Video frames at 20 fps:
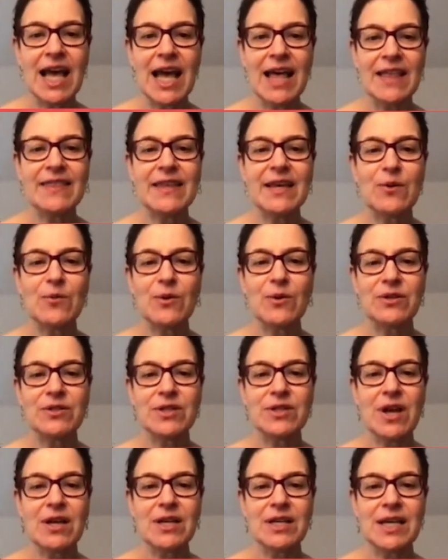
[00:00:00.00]
I think we're
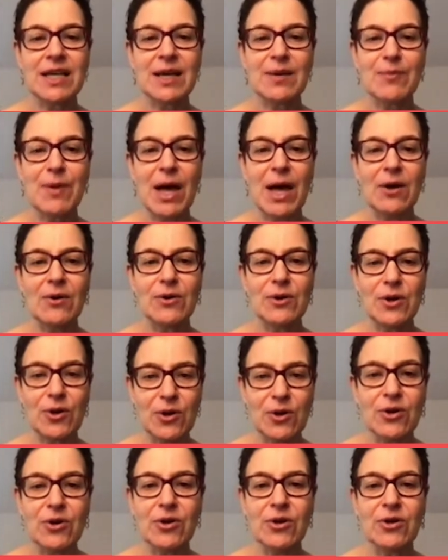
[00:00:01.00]
talking about
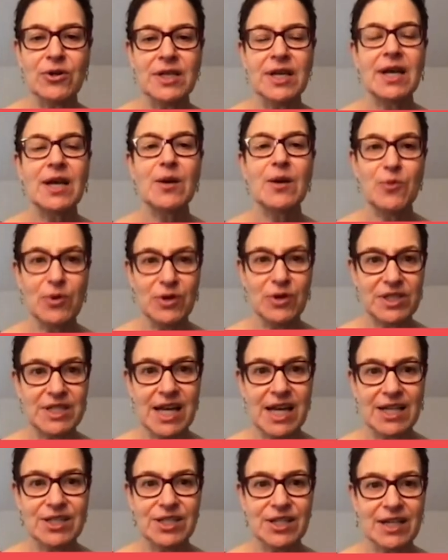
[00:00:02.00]
herd
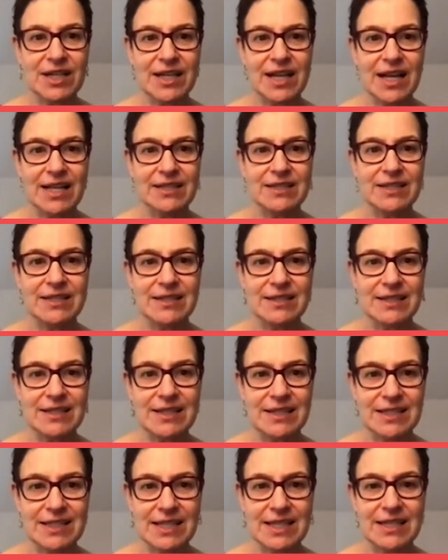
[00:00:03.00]
protection against
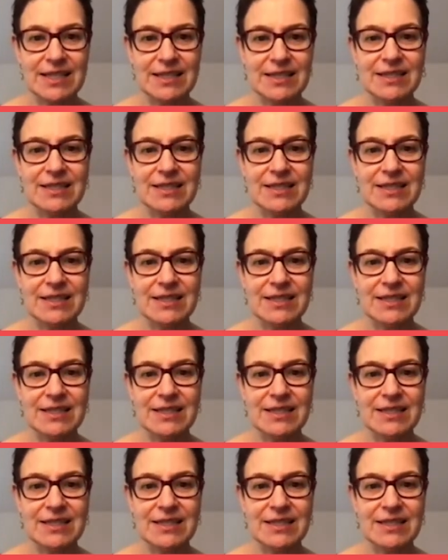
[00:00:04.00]
disease.